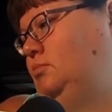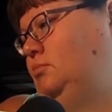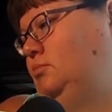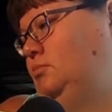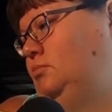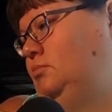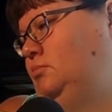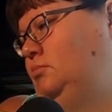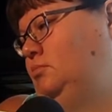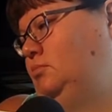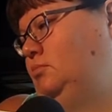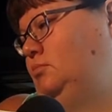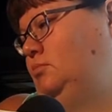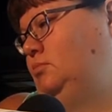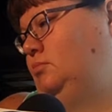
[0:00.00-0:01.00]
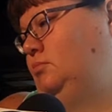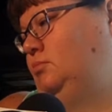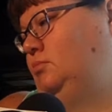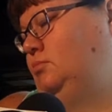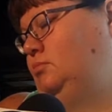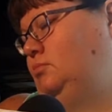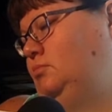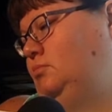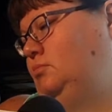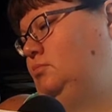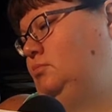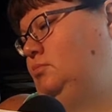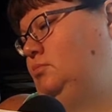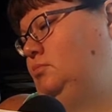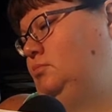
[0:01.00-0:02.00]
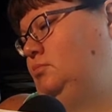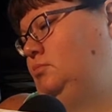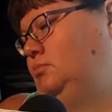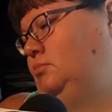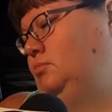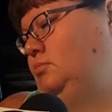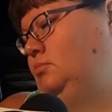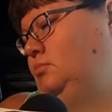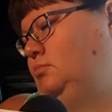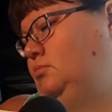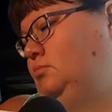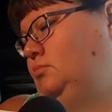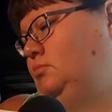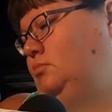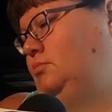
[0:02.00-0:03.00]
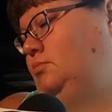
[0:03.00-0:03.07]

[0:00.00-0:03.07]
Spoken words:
The person shown says nothing.